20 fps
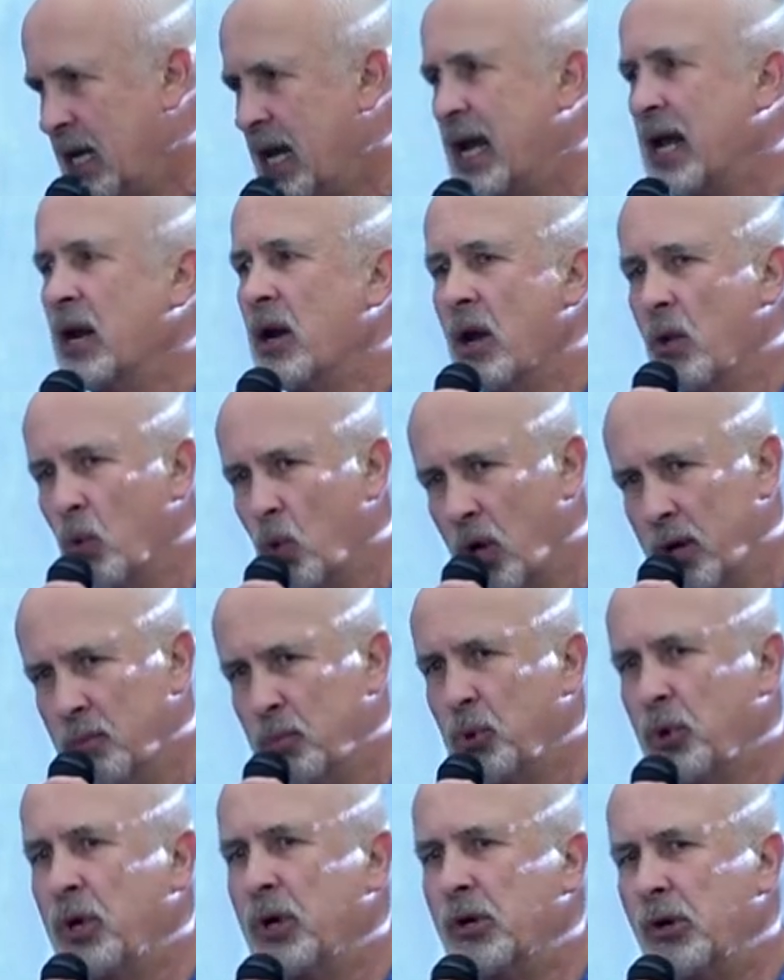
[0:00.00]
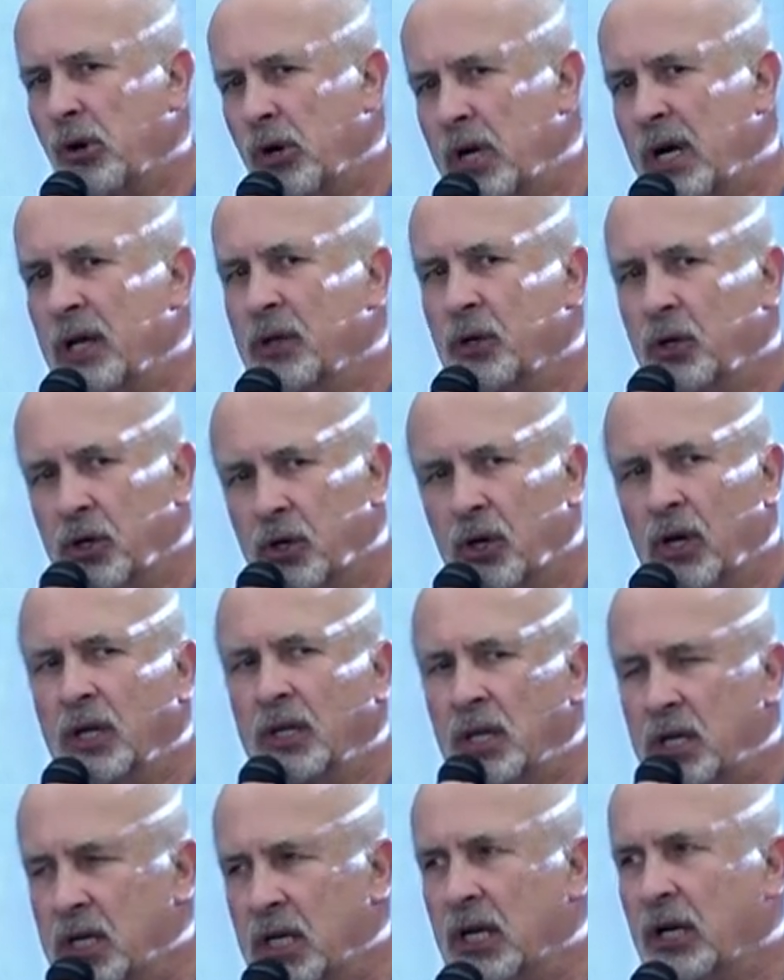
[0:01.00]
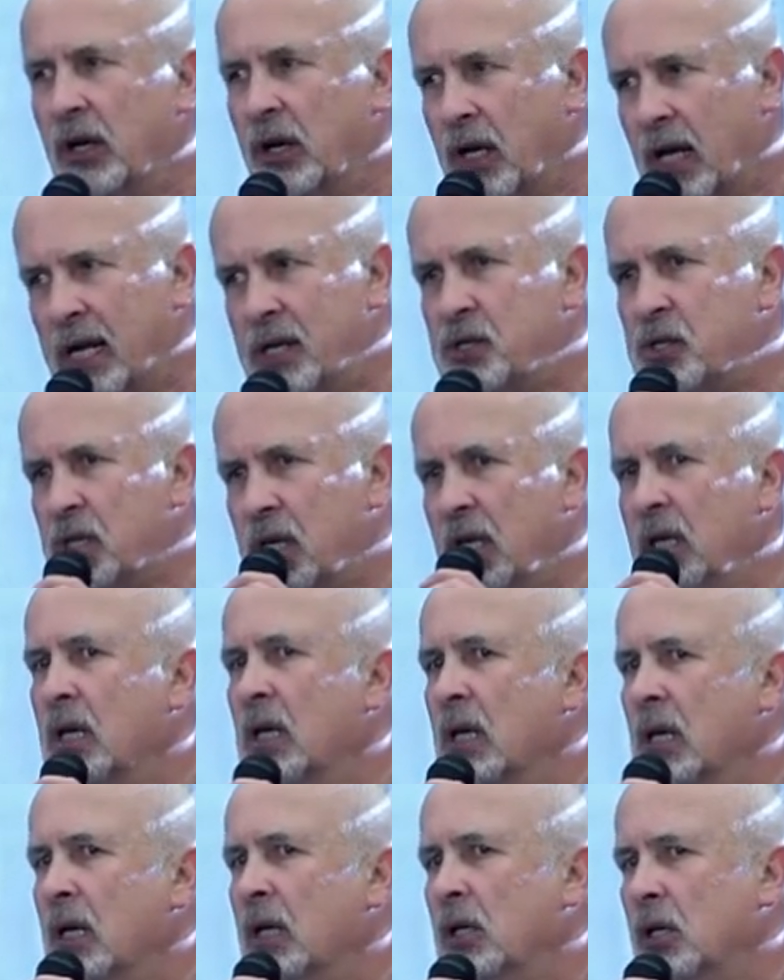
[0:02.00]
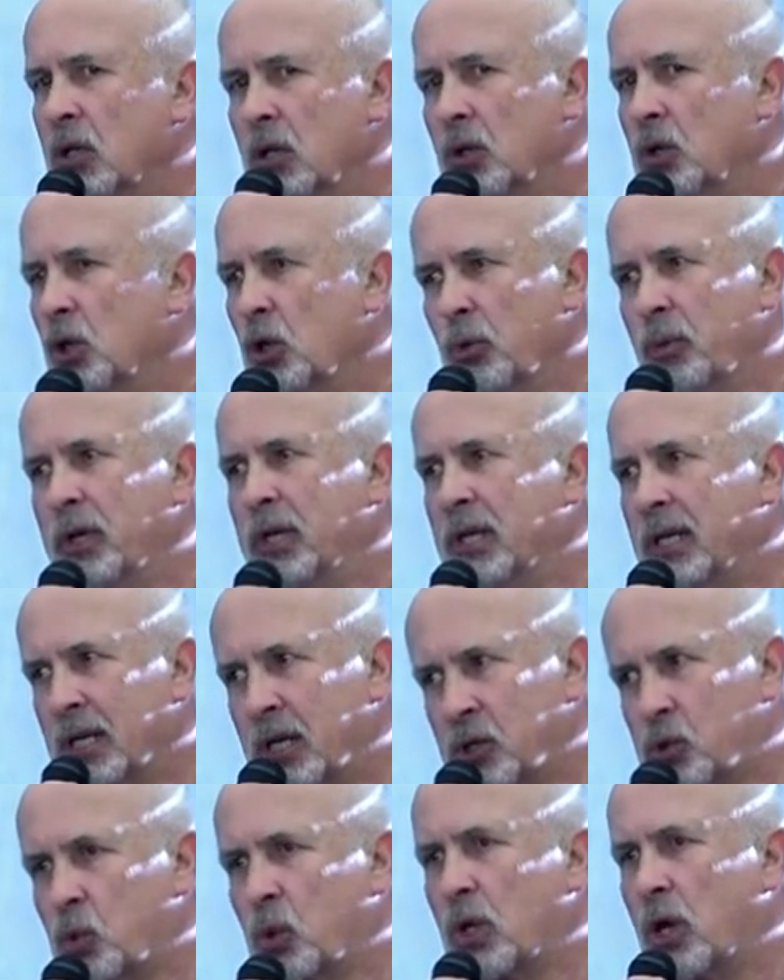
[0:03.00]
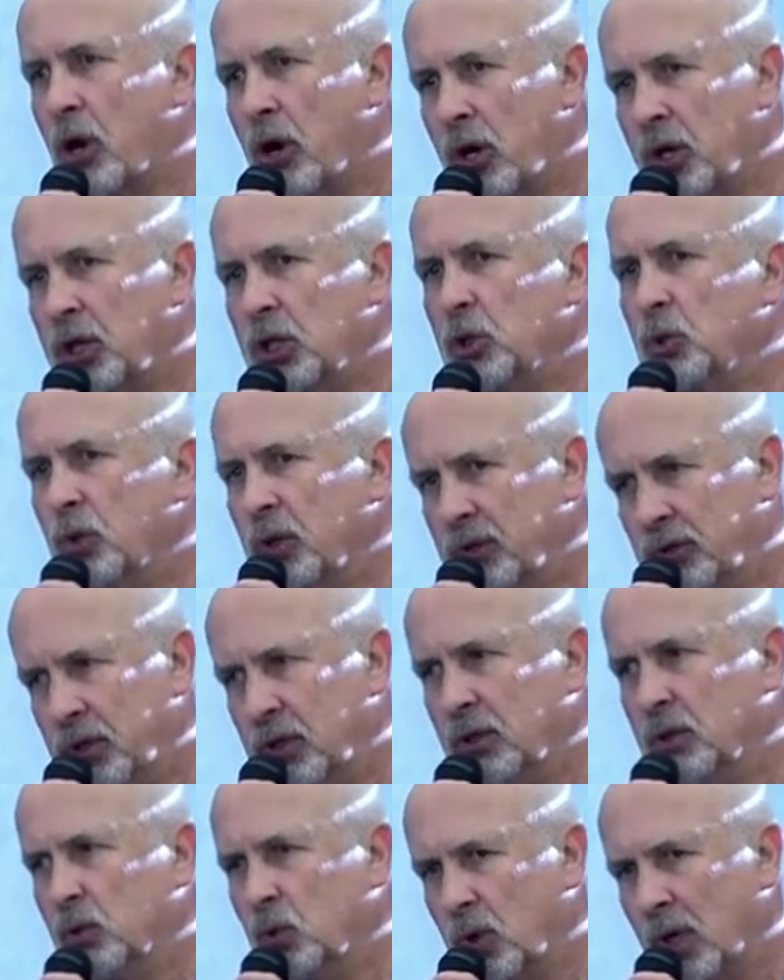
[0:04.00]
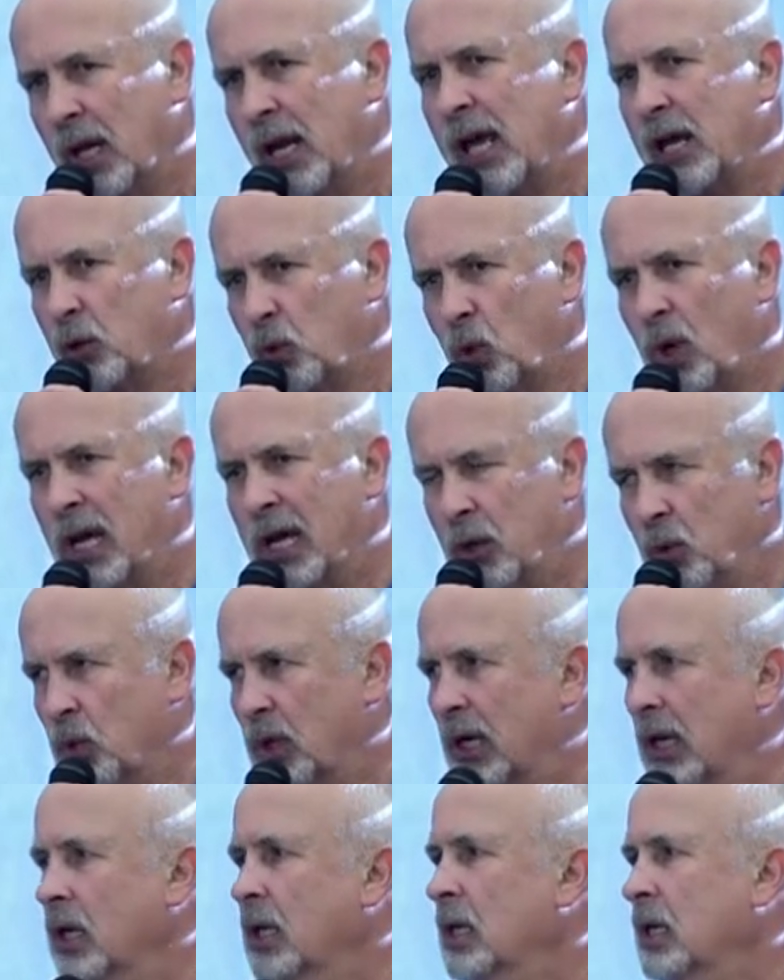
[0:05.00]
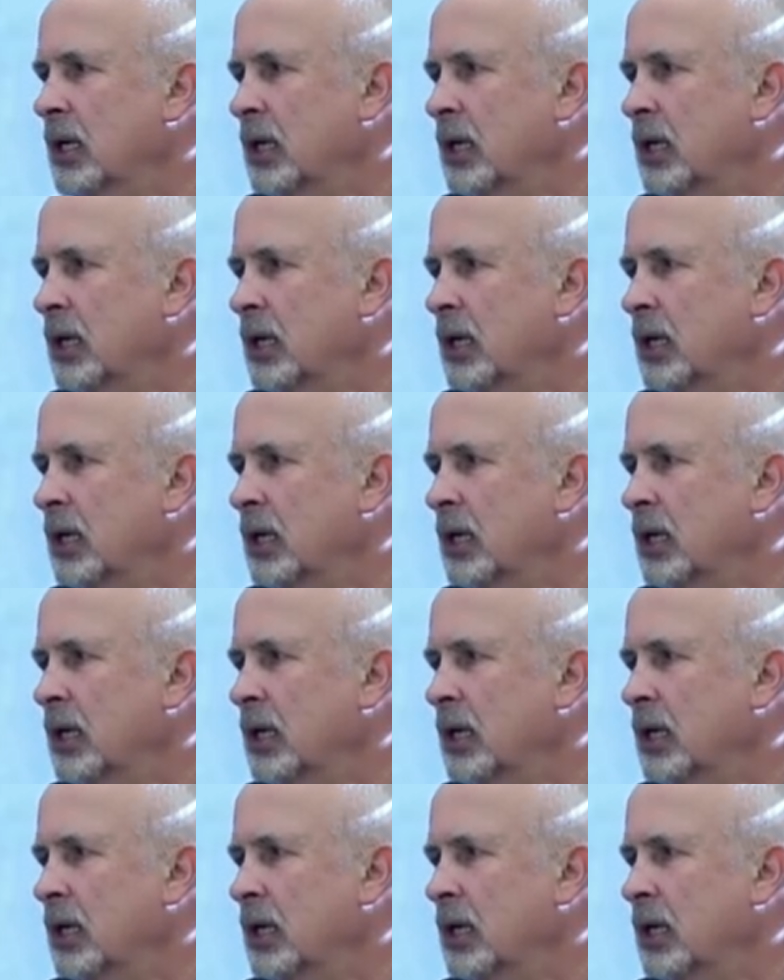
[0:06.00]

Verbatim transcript: And at one point or another during the dinner, I'd say, you know, nobody else will argue with you like Red will.